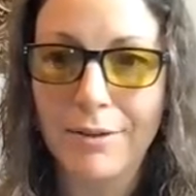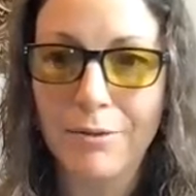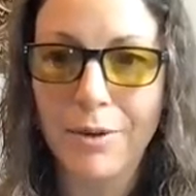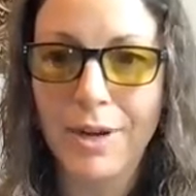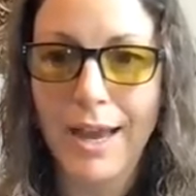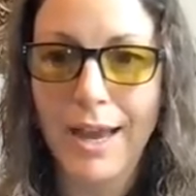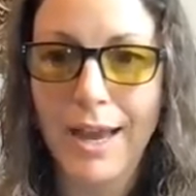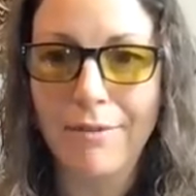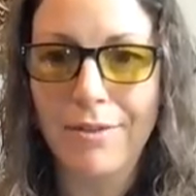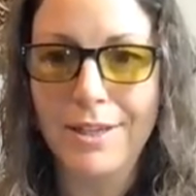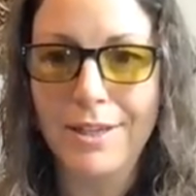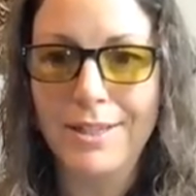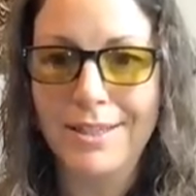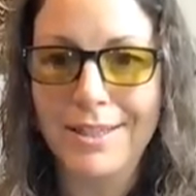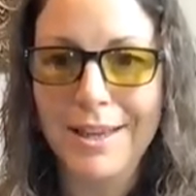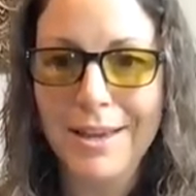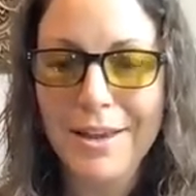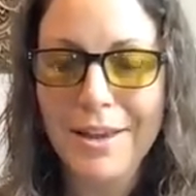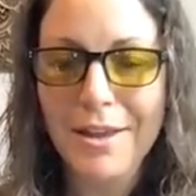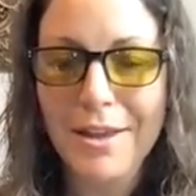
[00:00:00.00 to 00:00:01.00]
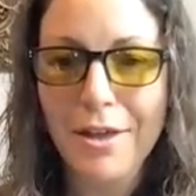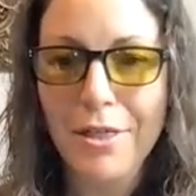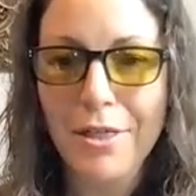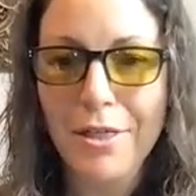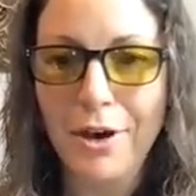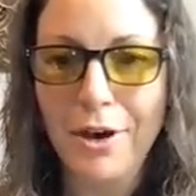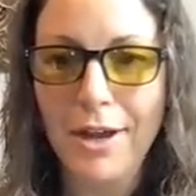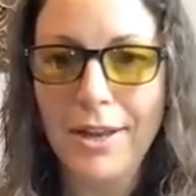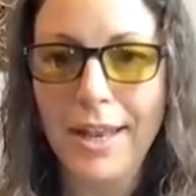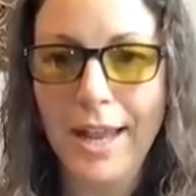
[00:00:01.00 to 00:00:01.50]
And we have this
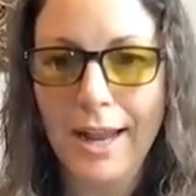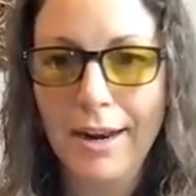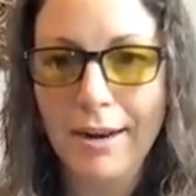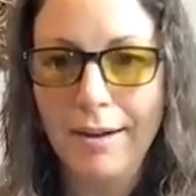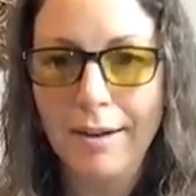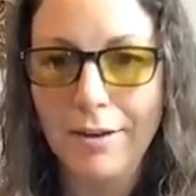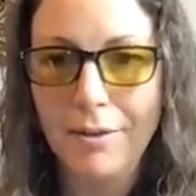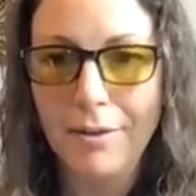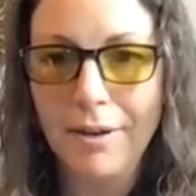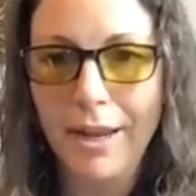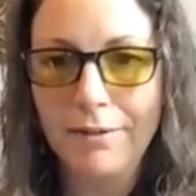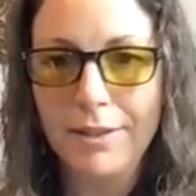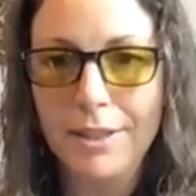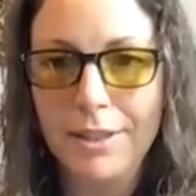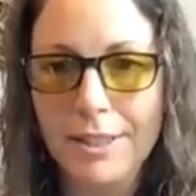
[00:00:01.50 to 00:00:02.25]
thought that oh we have